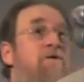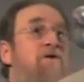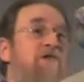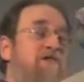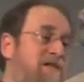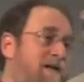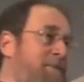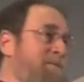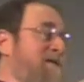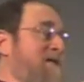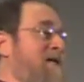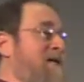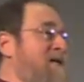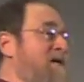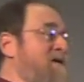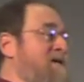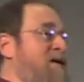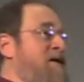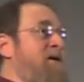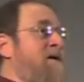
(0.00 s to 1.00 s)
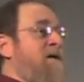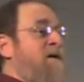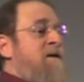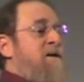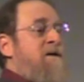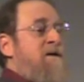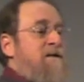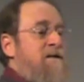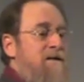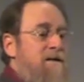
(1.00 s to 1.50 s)
there's subsidies and
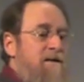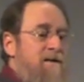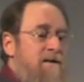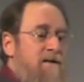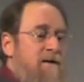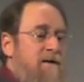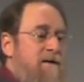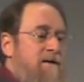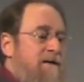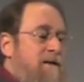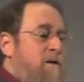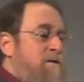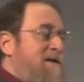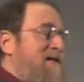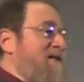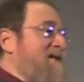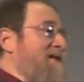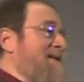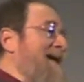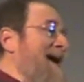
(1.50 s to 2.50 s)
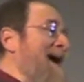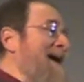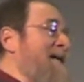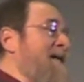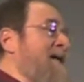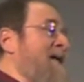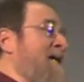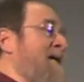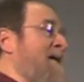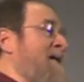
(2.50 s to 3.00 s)
this and
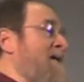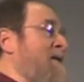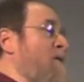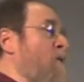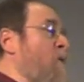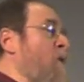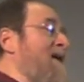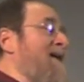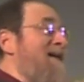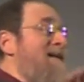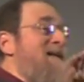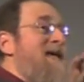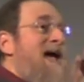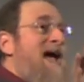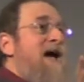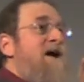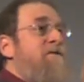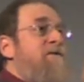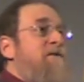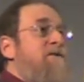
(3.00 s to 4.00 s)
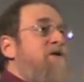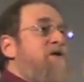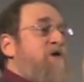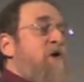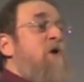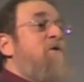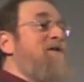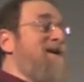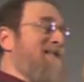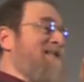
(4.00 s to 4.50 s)
that, we didn't have
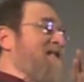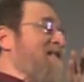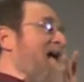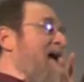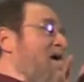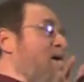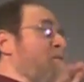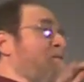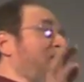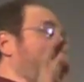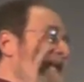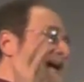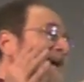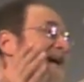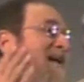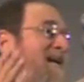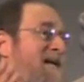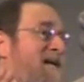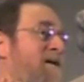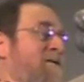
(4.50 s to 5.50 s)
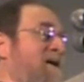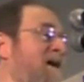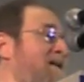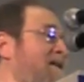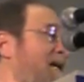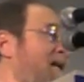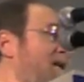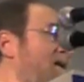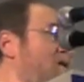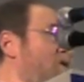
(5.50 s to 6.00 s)
Soviet-style planning, right?
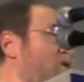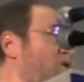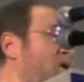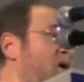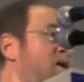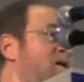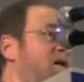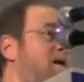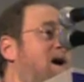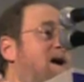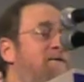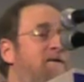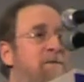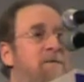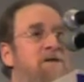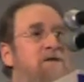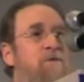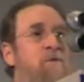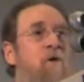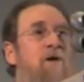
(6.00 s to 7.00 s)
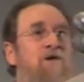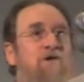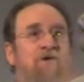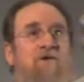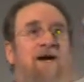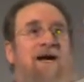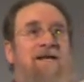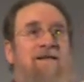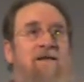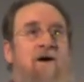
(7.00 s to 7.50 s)
The governments weren't
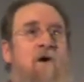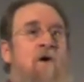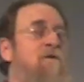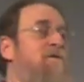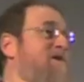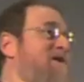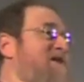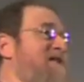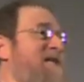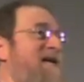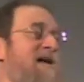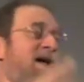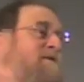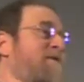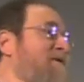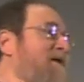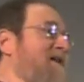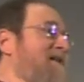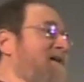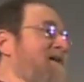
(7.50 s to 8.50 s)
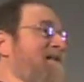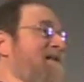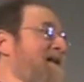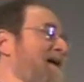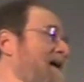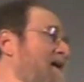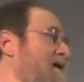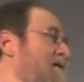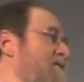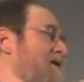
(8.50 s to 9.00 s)
trying to oversee every
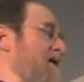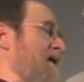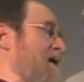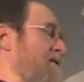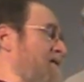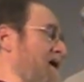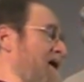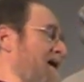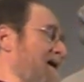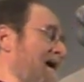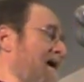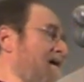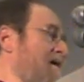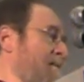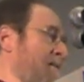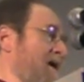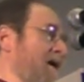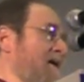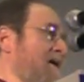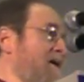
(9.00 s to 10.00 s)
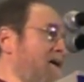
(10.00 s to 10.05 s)
detail of the economy,